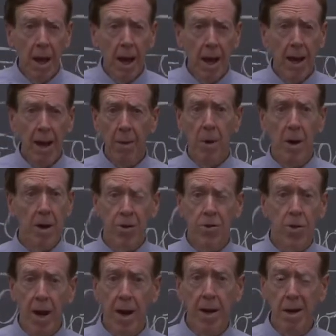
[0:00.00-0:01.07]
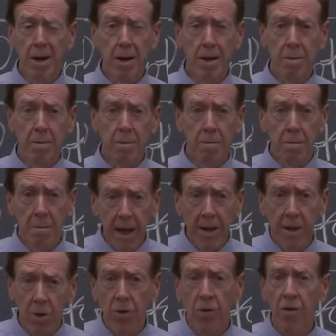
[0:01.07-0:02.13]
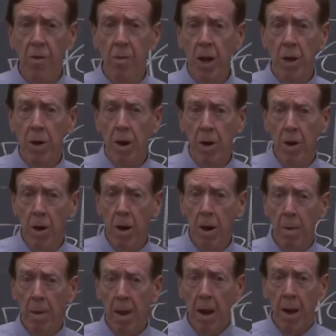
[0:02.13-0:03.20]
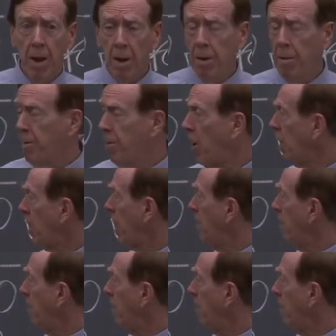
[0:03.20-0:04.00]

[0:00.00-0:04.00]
And I want to try to make those familiar, partly